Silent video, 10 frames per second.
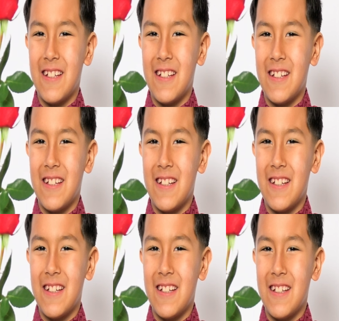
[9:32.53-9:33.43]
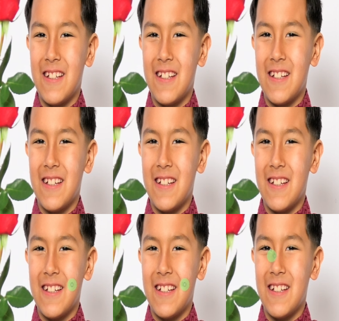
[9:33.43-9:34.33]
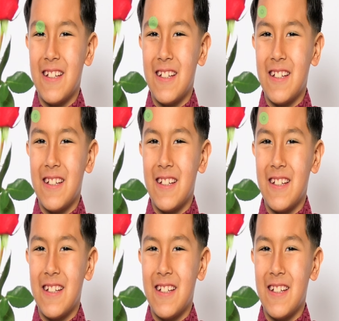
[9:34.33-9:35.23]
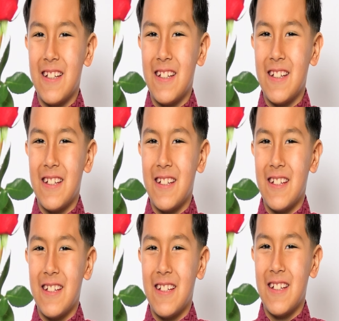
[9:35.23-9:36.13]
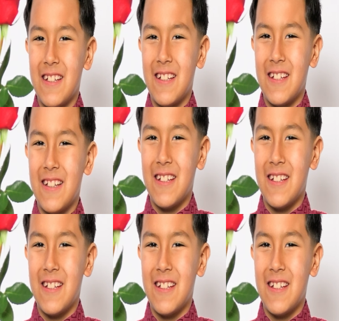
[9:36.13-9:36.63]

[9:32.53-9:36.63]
(no one is talking)